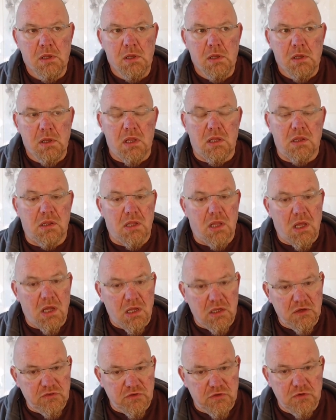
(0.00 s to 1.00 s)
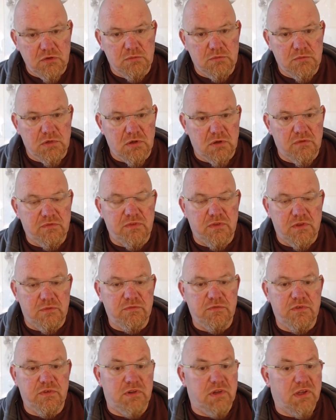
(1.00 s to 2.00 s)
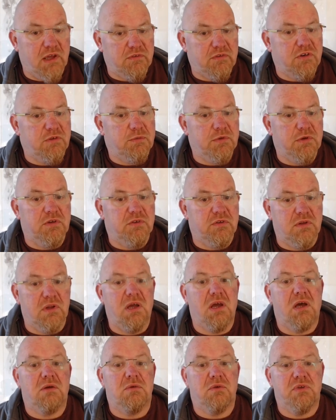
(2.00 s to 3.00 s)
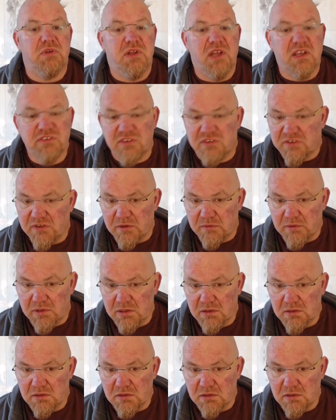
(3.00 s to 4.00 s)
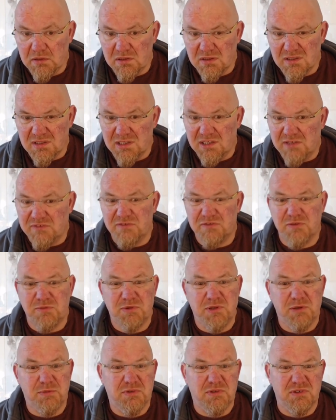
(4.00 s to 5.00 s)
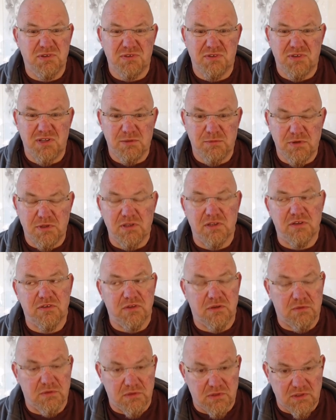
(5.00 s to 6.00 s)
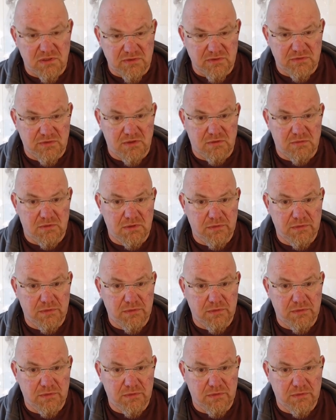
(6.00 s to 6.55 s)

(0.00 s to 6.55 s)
A large number of them for the average person are unnecessary. Even for people who use anabolics, they're unnecessary.